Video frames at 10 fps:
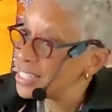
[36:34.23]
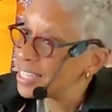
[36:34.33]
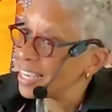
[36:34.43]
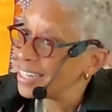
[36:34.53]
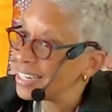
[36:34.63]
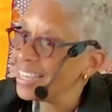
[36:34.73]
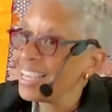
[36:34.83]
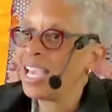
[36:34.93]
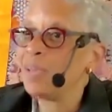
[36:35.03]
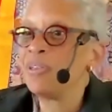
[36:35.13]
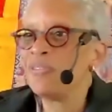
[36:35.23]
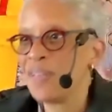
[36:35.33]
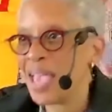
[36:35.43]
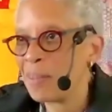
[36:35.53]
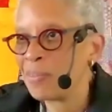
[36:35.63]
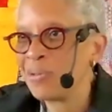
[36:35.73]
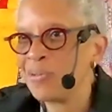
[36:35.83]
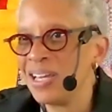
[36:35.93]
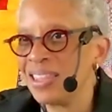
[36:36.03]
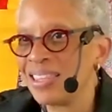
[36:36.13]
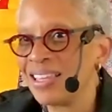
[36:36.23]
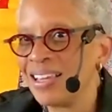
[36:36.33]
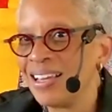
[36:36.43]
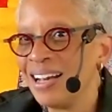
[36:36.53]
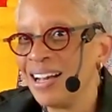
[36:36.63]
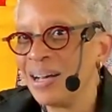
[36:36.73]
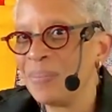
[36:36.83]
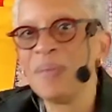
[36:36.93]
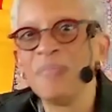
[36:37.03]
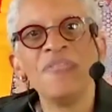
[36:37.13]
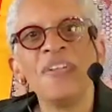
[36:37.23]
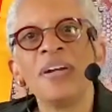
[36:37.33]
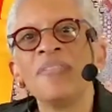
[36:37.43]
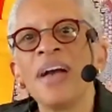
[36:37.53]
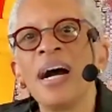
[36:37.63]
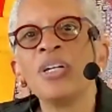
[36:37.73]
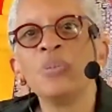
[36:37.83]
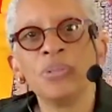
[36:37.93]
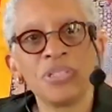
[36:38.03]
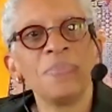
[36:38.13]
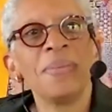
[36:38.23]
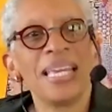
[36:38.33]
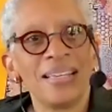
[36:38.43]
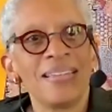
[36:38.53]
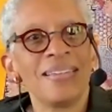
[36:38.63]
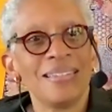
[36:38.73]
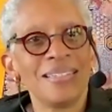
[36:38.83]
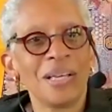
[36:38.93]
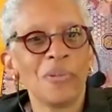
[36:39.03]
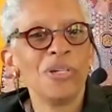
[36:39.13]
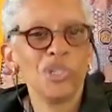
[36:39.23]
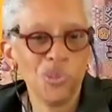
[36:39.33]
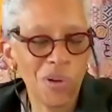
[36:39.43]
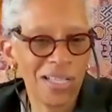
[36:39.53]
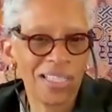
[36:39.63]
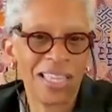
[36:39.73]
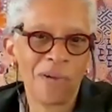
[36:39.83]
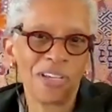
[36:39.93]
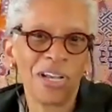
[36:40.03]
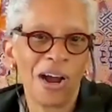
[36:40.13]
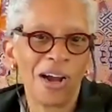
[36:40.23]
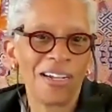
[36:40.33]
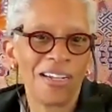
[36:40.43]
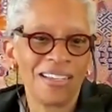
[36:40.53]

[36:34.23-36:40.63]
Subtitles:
in and be family with have been very valuable to me. I wish you well in that regard.